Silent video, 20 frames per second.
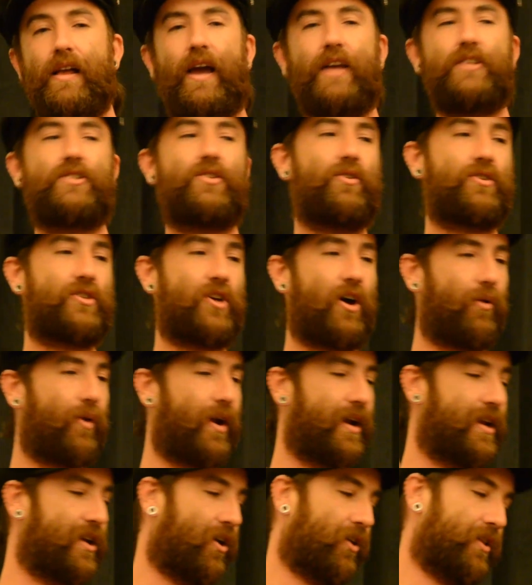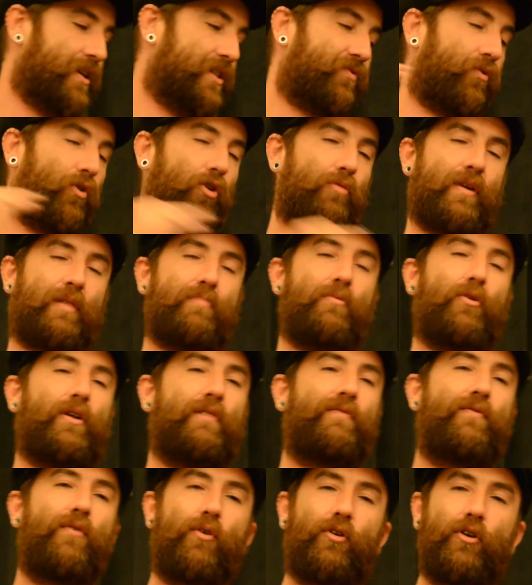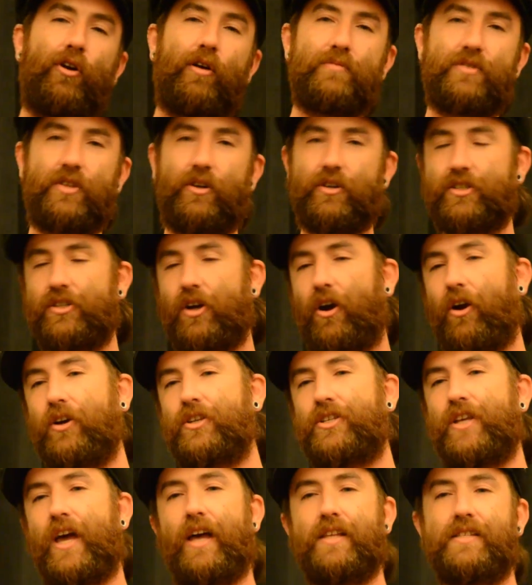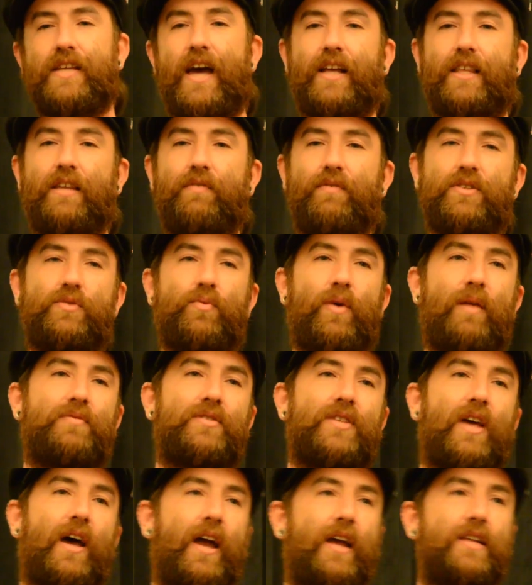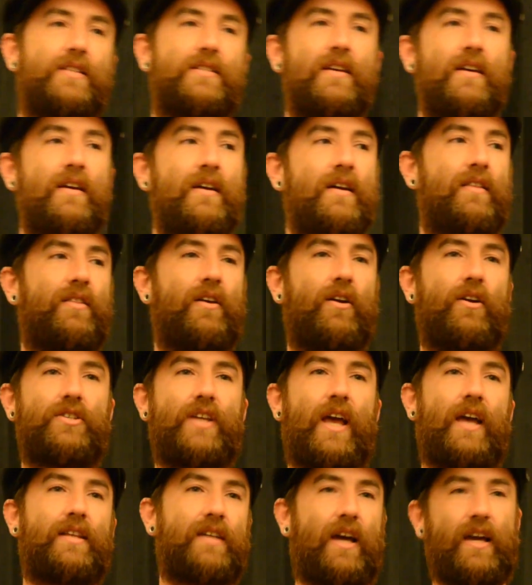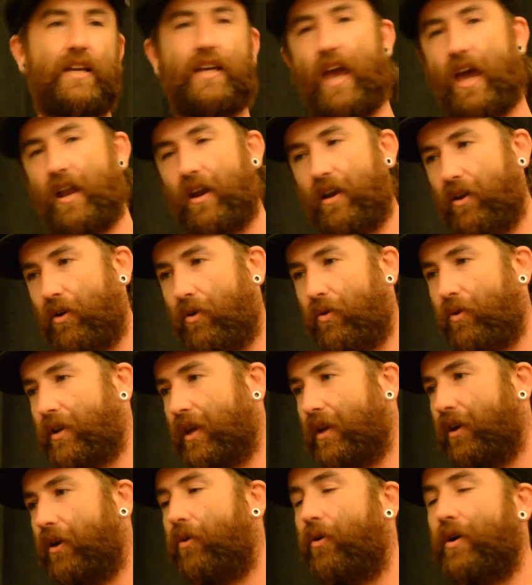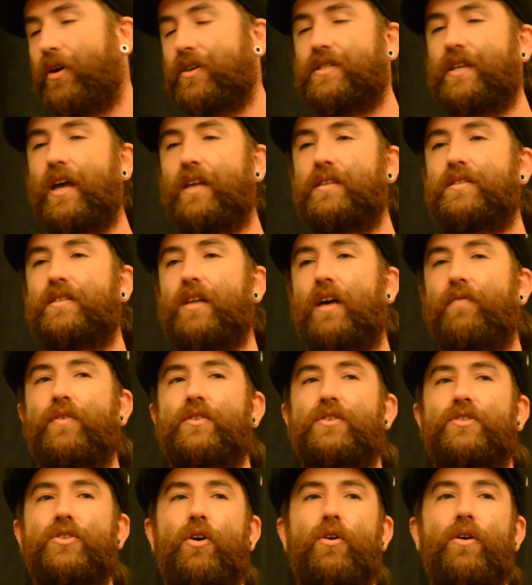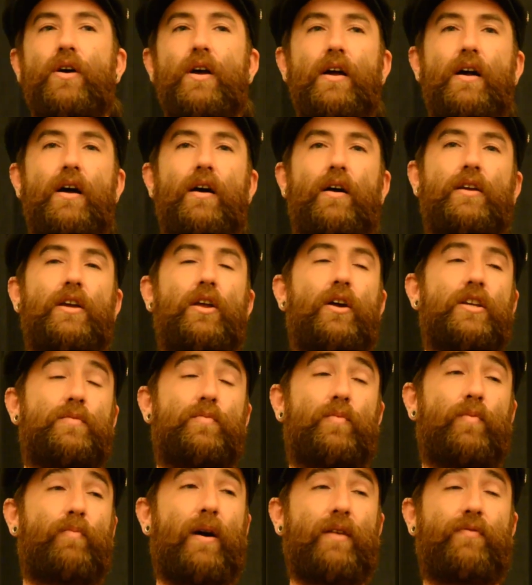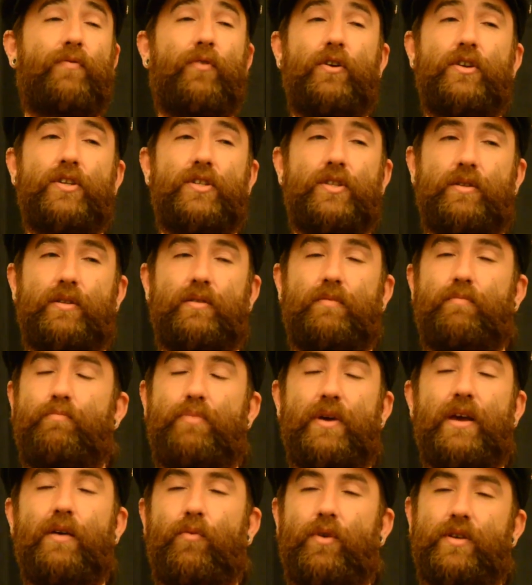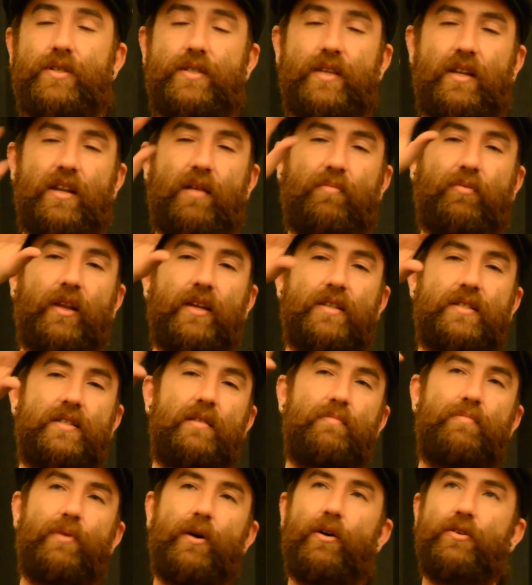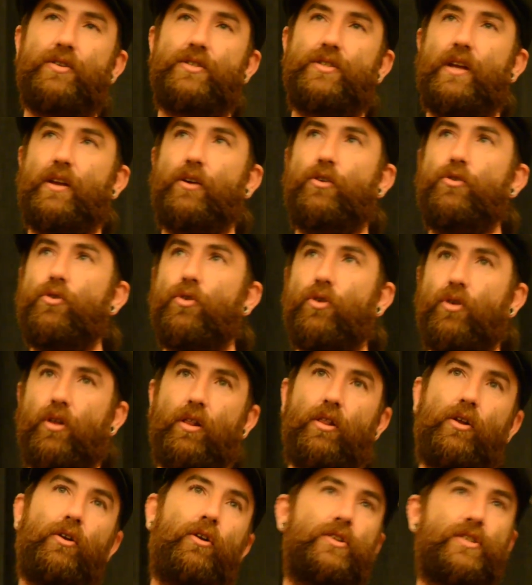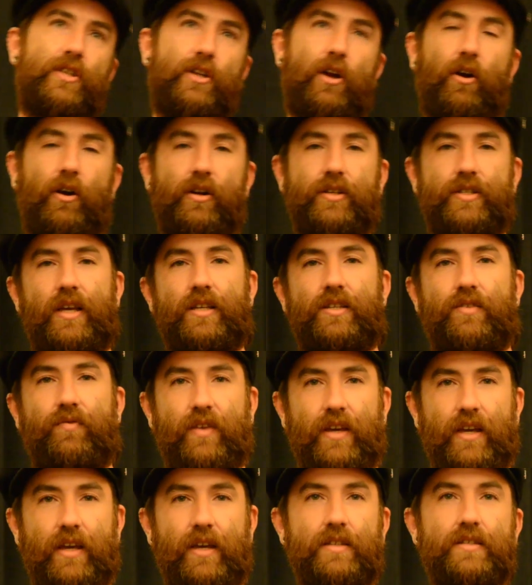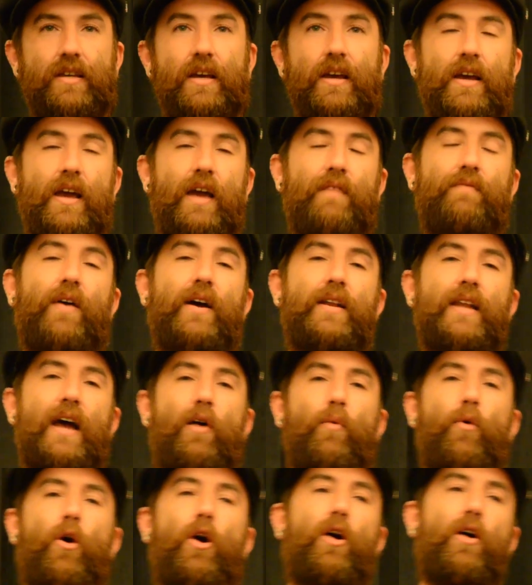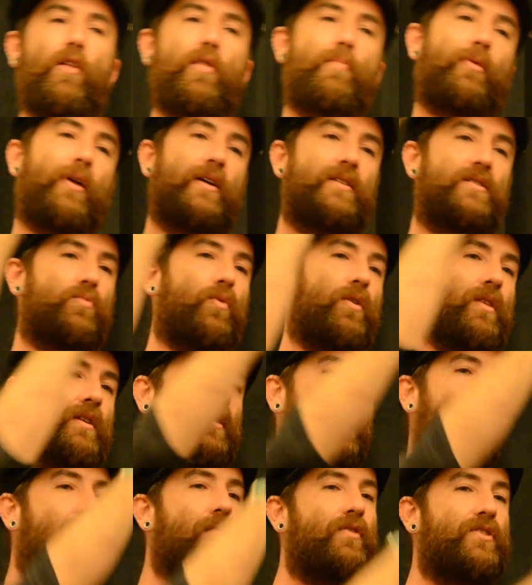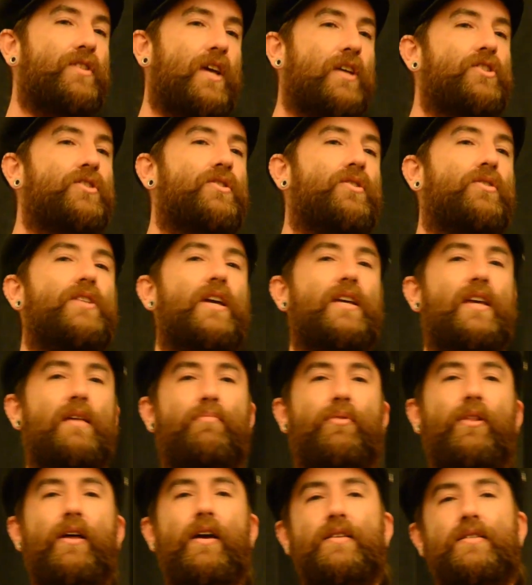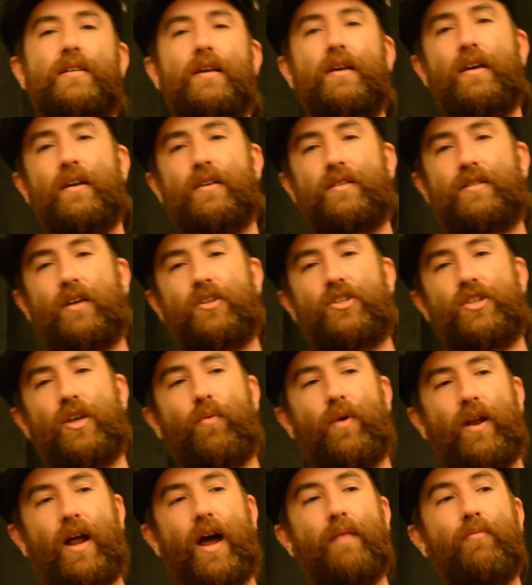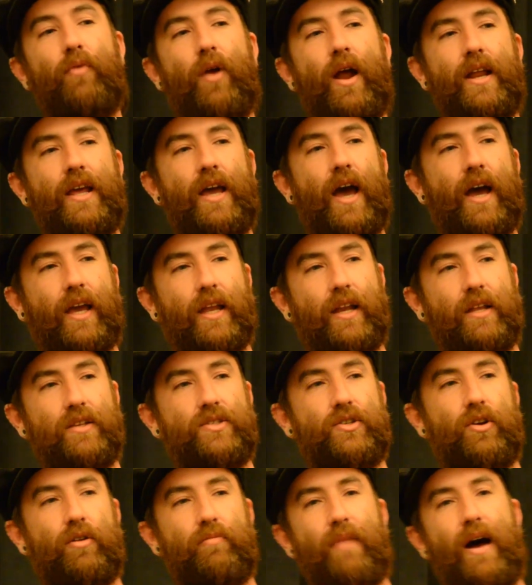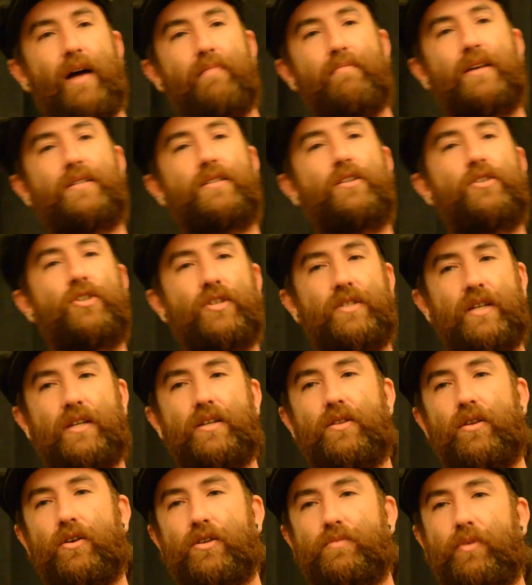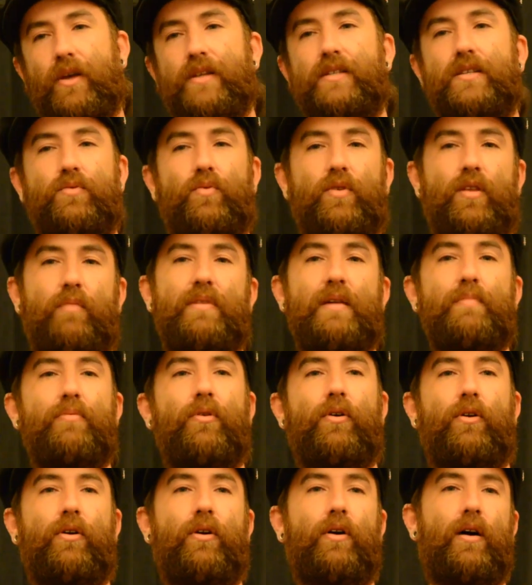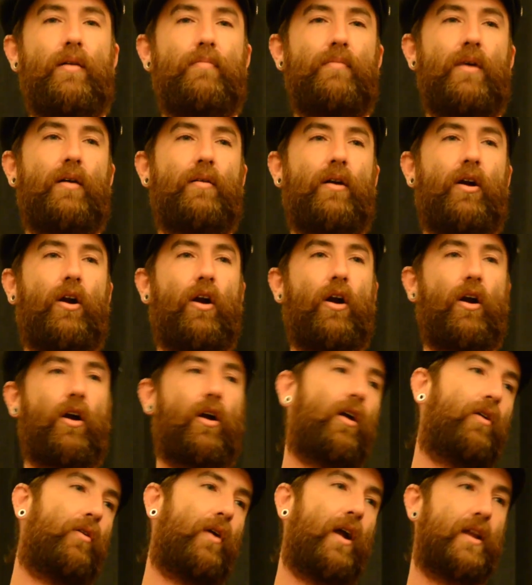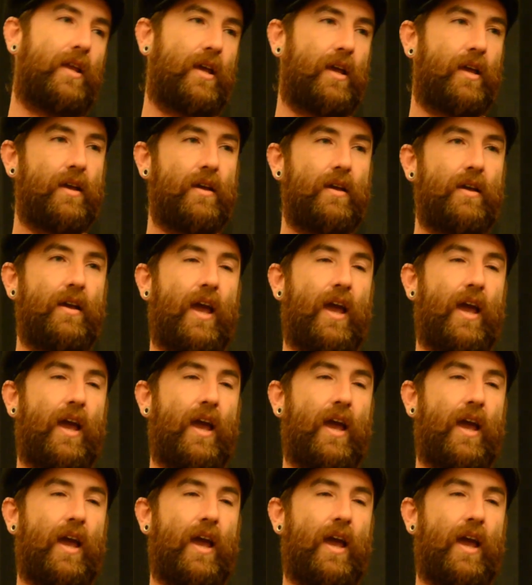And so there's already all these Fort McMurray forums, there's tar sands activist websites, there's anti-Canada oil sands stuff. And so my first bit was setting up listening posts and Google alerts and RSS feeds and find out all the places where these conversations are taking place such that when I'm ready, I can insert my messages into those places where the people are already.